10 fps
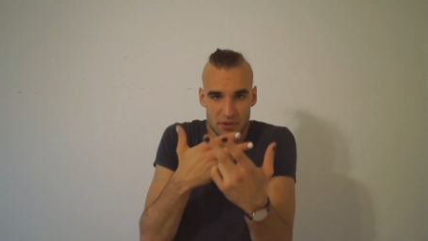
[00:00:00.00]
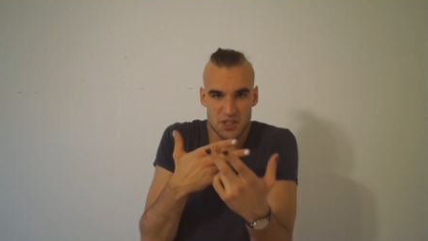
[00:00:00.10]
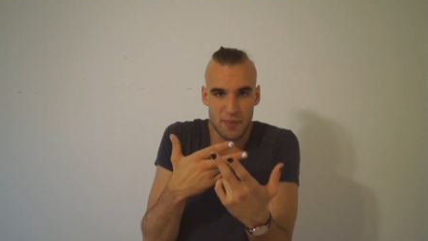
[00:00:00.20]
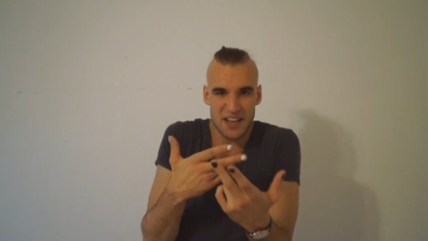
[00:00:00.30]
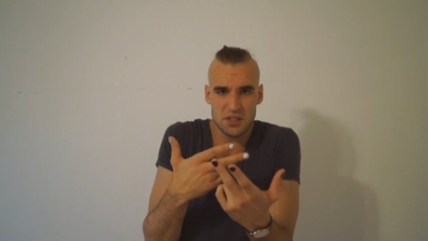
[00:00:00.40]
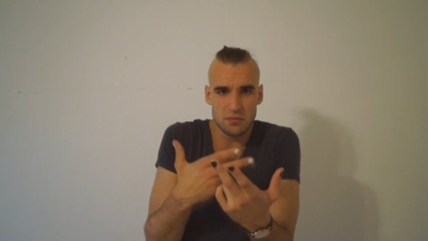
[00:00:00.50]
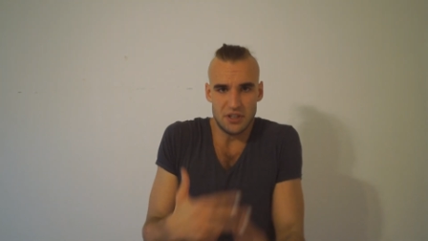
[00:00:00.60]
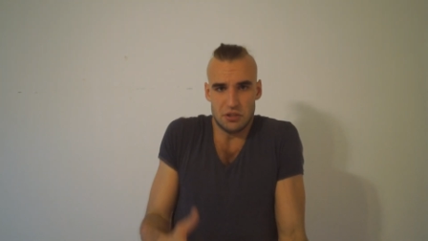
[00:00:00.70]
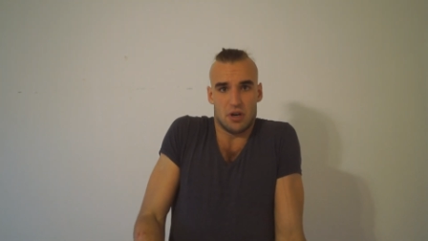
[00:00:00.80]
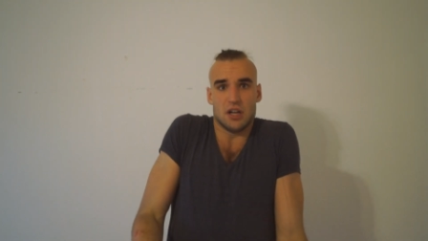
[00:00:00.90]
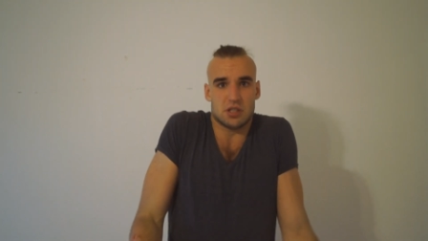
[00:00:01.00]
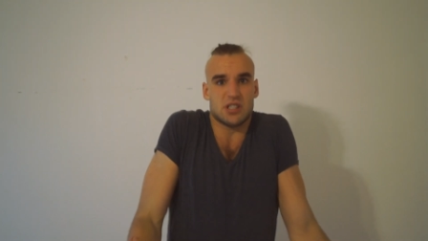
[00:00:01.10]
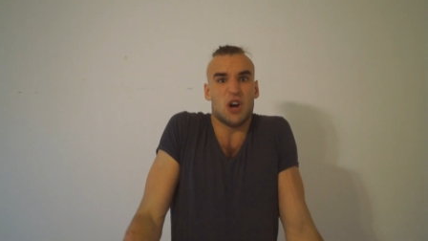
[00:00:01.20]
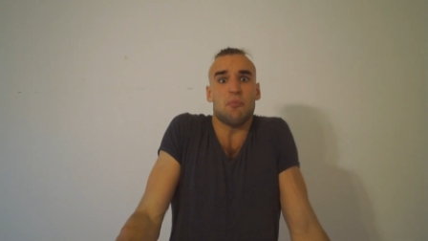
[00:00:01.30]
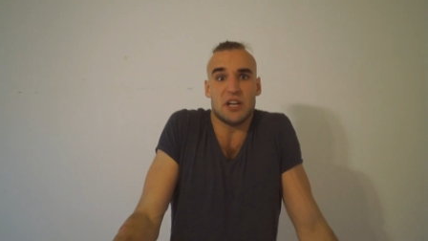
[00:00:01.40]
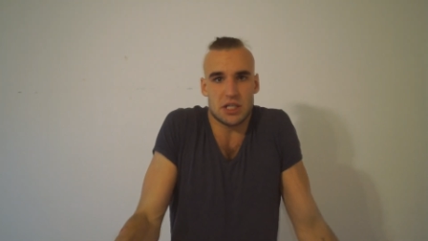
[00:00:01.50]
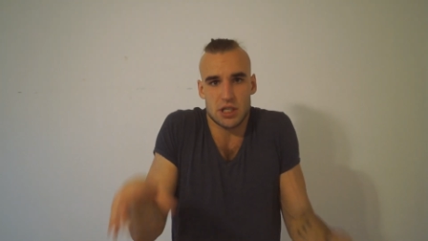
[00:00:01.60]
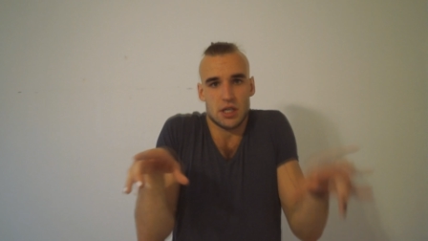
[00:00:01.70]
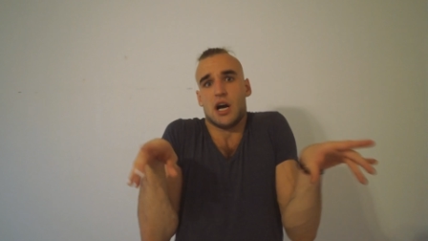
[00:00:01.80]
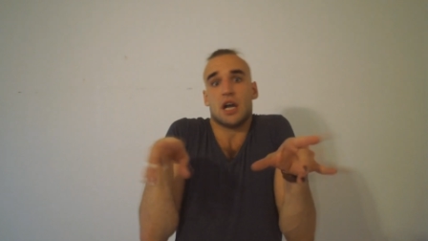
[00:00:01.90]
spasm and you can't stop it.
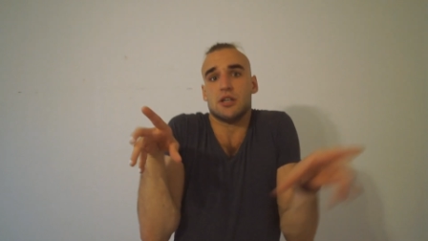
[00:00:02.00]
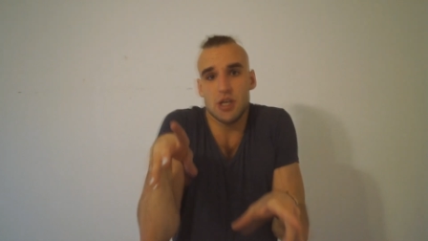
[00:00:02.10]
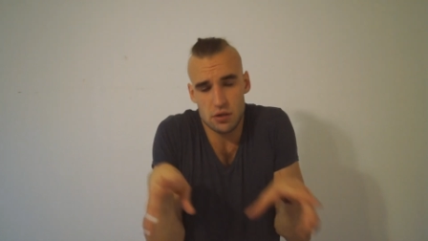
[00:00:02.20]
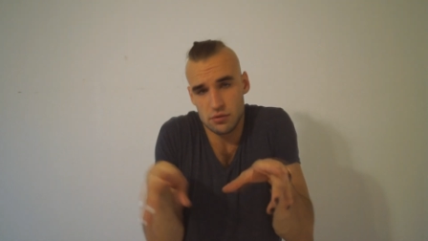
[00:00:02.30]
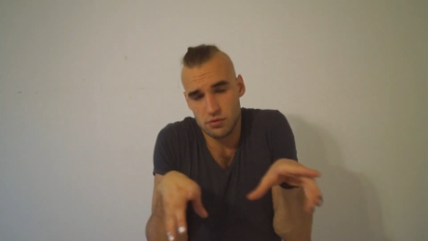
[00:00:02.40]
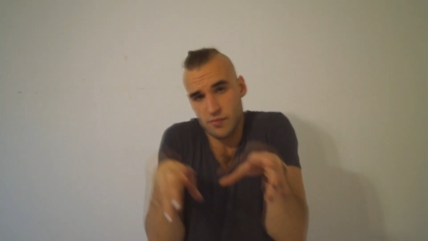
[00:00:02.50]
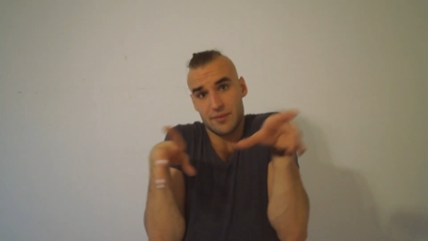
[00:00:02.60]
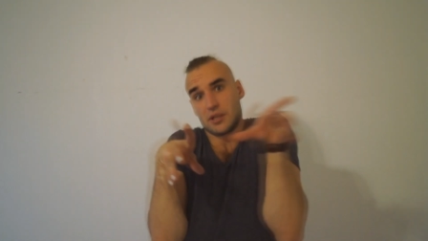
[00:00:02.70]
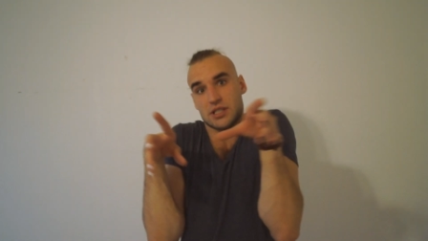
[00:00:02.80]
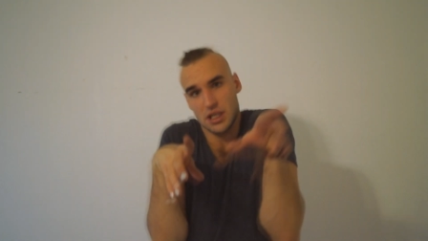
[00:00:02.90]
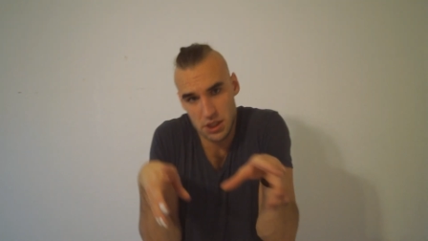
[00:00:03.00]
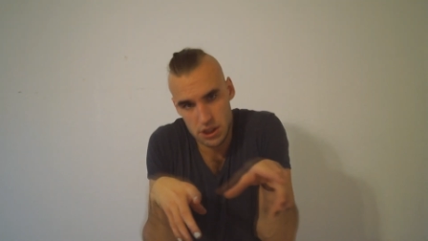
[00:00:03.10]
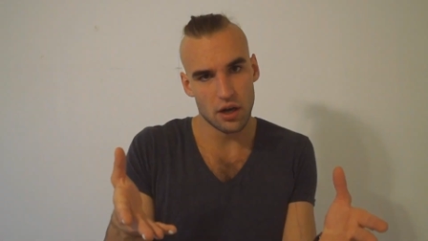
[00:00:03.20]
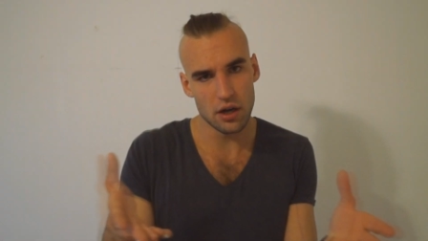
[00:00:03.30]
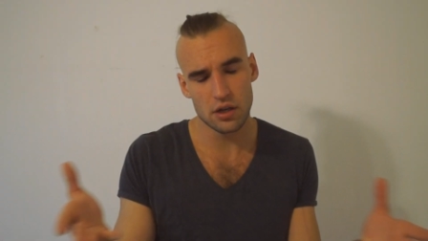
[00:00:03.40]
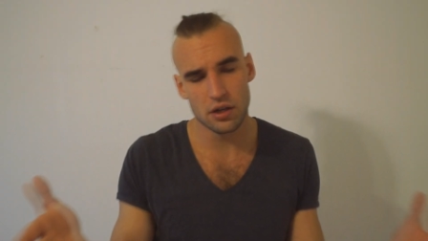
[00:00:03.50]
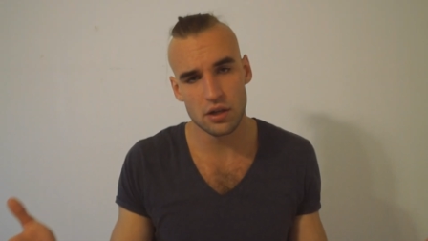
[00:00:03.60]
I don't know. Maybe it's this. Huh?